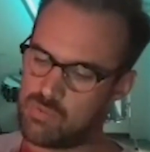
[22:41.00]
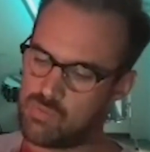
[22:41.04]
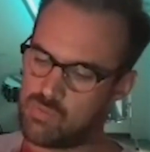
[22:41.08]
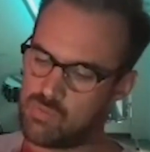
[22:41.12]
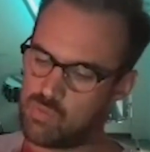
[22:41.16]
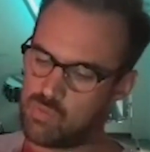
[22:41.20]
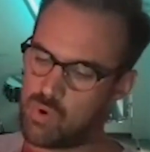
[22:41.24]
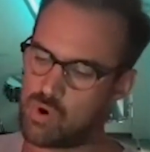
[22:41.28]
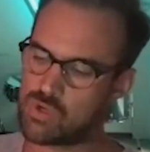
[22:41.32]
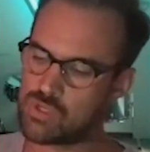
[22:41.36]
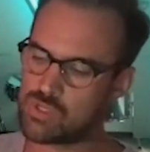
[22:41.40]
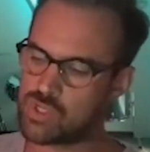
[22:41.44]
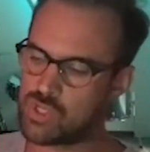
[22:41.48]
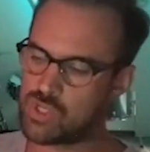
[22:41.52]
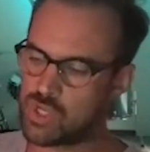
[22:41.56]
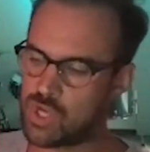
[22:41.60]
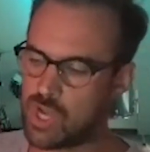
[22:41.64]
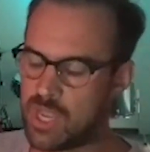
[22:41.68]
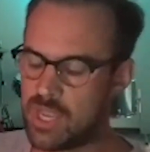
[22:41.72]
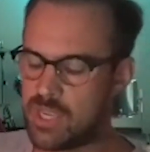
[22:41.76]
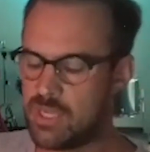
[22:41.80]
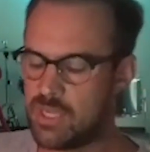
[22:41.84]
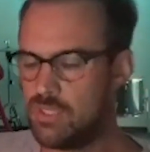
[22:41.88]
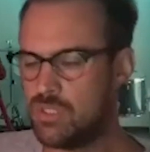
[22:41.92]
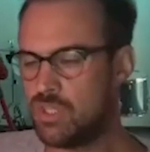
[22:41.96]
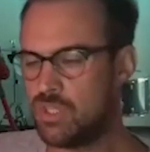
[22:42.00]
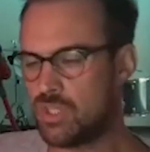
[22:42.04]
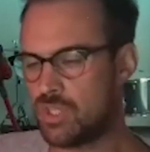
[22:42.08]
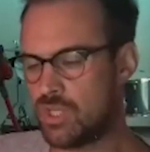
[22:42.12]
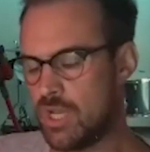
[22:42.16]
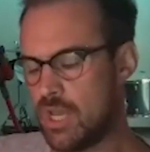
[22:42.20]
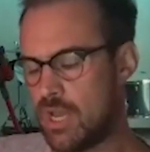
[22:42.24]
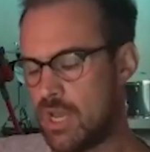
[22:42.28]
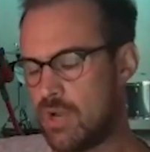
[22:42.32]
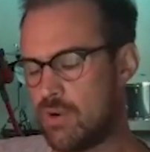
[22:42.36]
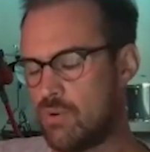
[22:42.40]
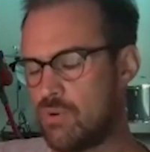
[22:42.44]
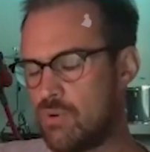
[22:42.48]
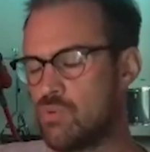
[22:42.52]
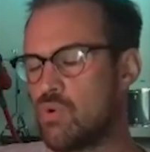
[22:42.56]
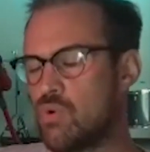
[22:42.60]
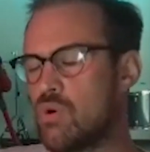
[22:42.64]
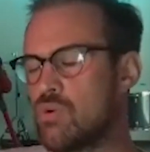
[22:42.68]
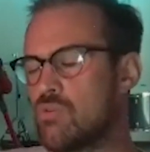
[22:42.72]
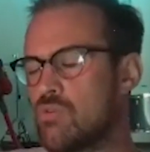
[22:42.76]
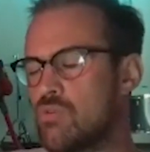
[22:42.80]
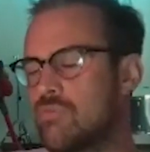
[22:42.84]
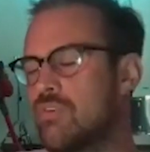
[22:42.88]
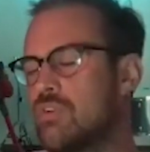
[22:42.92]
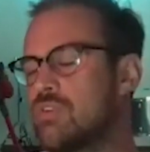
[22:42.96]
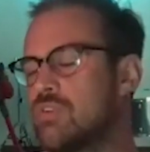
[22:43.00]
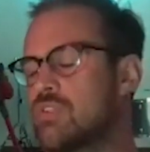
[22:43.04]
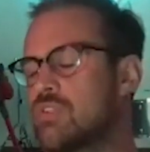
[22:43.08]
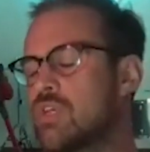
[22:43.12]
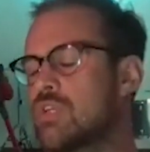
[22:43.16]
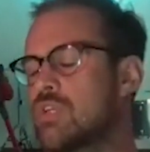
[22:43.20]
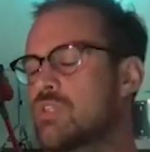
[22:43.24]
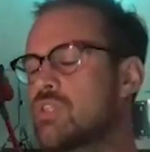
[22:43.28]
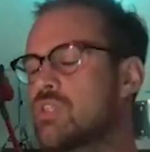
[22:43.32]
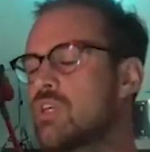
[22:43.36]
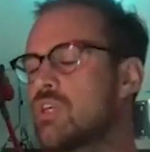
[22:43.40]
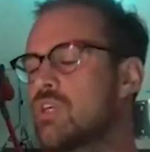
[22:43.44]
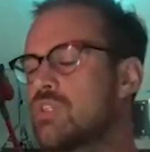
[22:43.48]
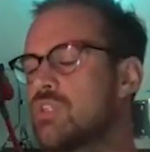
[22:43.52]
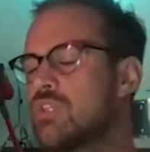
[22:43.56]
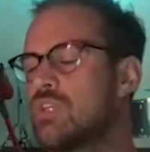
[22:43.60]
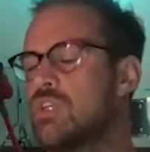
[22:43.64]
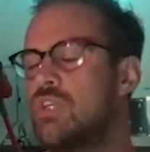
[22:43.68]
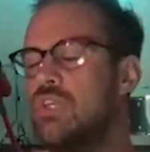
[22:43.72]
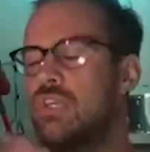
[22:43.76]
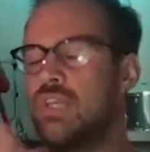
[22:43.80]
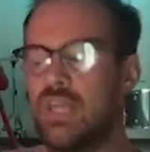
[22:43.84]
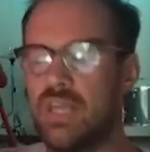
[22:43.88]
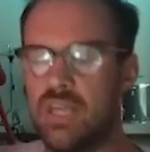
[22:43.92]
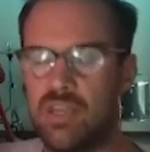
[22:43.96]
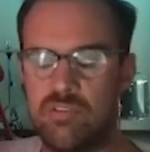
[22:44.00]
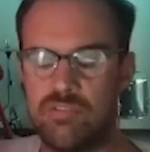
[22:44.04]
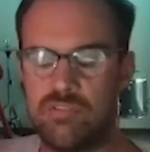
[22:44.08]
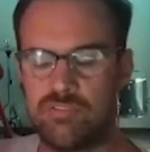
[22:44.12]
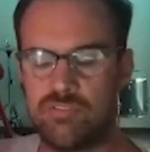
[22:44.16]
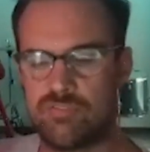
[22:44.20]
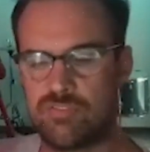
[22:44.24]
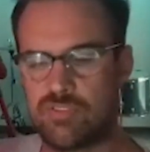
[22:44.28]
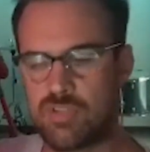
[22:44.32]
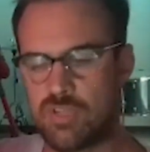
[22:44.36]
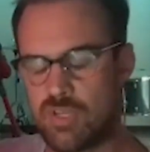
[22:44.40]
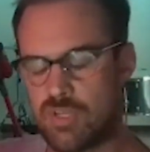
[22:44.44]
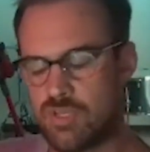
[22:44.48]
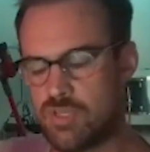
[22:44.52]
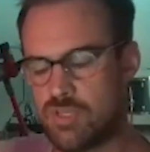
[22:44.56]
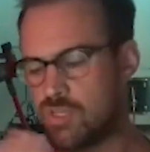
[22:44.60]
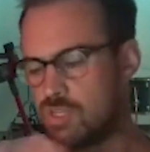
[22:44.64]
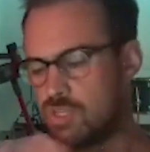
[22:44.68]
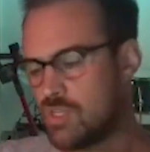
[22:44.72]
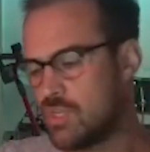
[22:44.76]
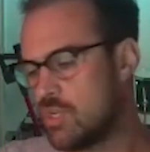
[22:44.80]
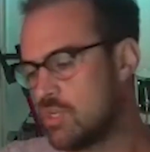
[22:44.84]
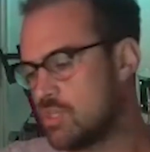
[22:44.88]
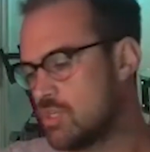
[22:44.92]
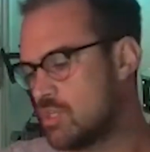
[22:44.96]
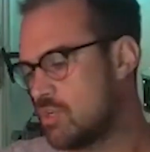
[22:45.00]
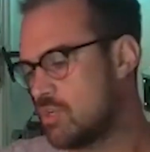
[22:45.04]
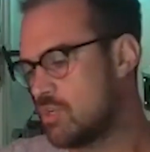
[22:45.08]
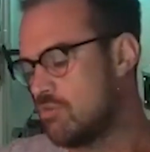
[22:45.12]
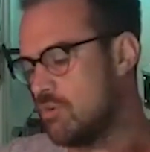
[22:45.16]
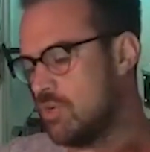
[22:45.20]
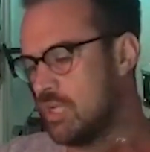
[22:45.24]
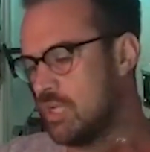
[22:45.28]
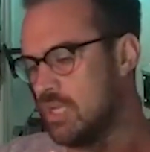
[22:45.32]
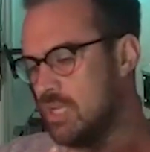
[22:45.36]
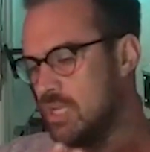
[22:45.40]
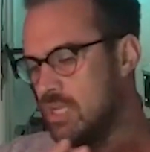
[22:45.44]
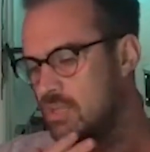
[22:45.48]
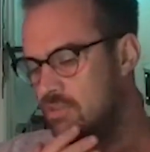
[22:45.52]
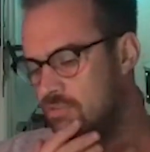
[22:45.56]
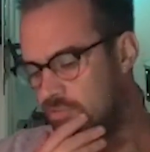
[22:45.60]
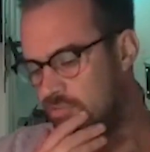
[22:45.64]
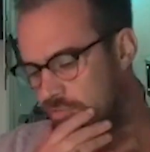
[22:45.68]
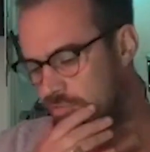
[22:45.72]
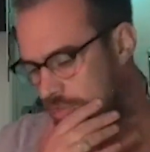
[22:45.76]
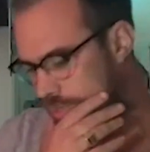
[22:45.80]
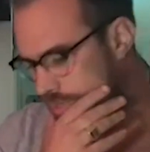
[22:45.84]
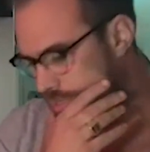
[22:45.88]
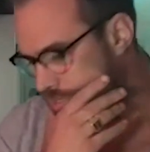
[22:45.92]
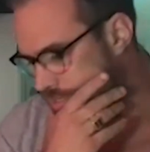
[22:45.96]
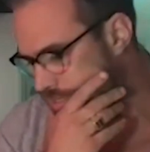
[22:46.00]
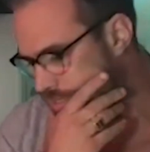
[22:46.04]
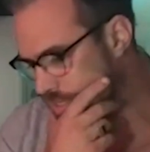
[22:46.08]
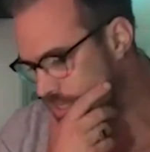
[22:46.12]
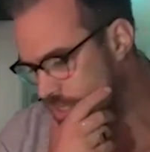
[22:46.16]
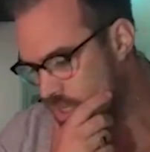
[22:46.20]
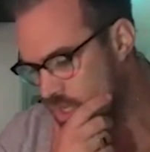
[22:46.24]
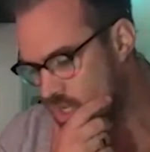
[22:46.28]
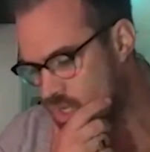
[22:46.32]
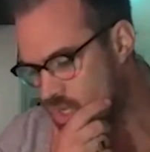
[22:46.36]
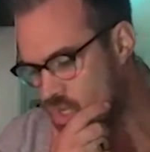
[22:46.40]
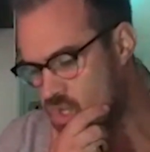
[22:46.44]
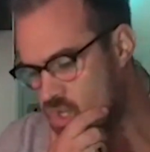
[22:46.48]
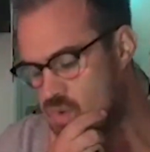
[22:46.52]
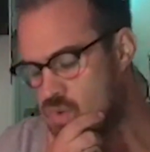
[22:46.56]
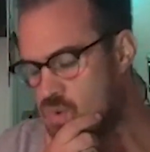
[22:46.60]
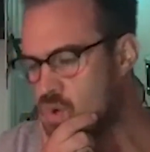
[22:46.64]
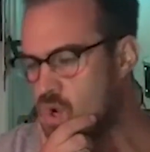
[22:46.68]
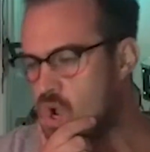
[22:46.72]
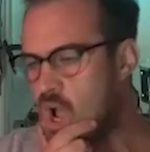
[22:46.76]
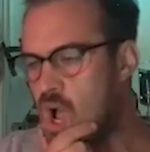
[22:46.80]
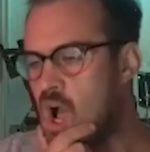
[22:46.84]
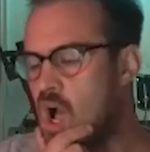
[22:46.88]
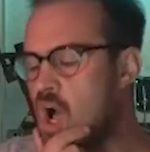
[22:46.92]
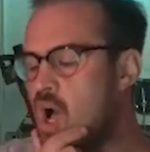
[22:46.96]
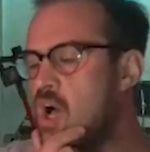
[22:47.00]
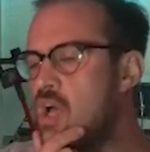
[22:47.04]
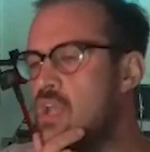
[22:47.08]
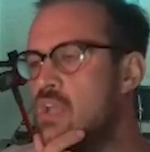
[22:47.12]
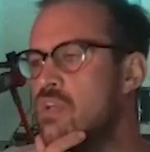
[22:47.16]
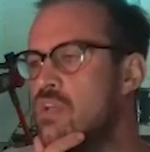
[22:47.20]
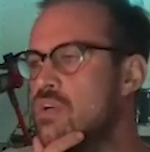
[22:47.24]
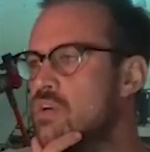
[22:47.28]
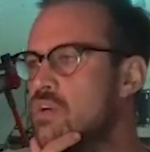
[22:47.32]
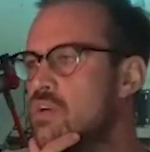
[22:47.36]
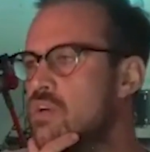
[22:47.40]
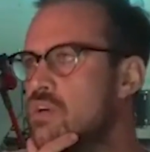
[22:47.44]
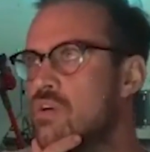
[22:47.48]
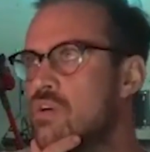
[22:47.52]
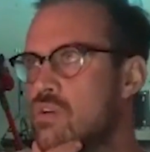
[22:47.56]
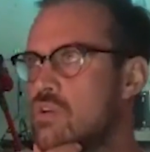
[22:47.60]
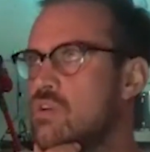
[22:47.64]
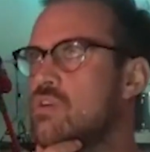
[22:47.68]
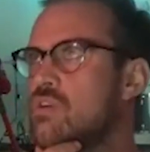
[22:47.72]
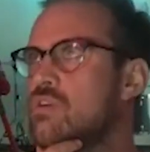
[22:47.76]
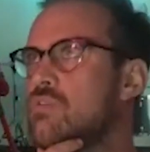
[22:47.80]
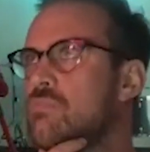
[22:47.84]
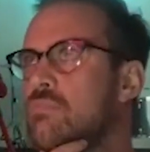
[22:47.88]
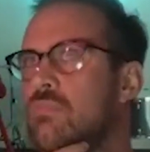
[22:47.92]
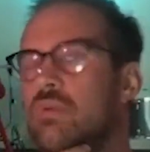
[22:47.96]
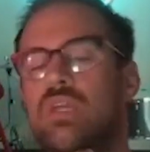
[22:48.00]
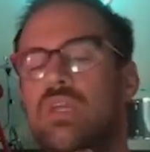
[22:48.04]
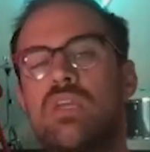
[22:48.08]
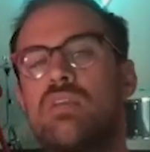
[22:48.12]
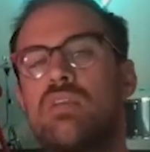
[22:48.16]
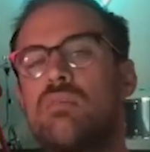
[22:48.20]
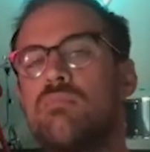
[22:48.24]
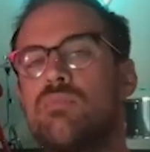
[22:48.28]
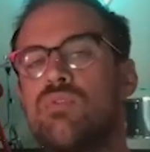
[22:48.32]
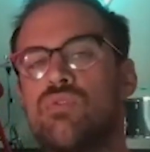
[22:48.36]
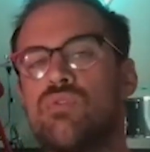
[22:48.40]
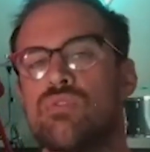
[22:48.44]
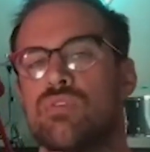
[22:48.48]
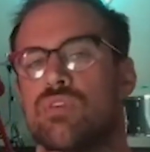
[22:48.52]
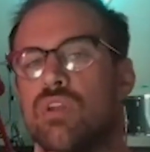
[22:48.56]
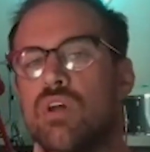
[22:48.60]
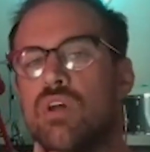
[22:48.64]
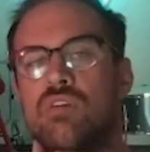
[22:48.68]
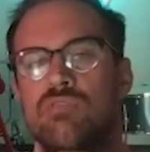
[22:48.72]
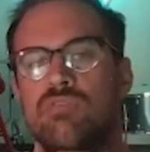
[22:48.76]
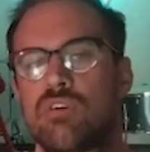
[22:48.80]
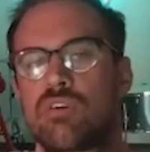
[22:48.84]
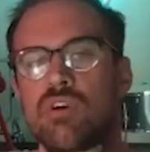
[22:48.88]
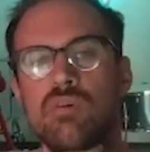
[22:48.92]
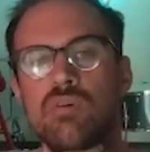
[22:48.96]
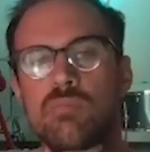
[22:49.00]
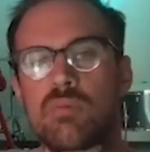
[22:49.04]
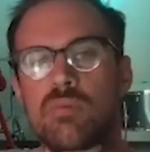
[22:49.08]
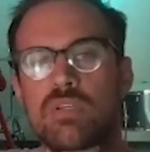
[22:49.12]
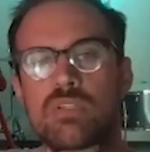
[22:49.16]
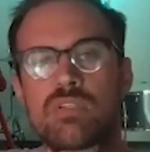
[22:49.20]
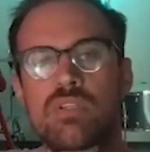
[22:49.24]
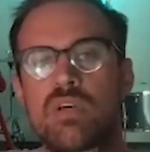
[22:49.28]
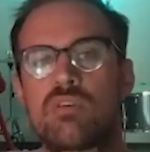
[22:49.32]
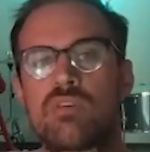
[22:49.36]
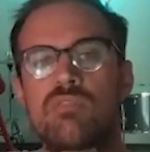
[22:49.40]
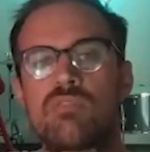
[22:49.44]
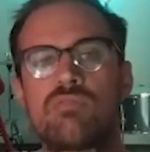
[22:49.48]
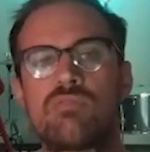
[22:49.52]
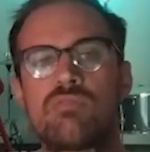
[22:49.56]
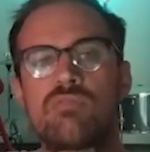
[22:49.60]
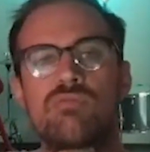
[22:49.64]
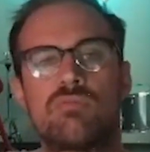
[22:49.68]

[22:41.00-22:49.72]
what's changed now and what feels like such a lift and such a relief is that you can't hurt me more than I've hurt myself.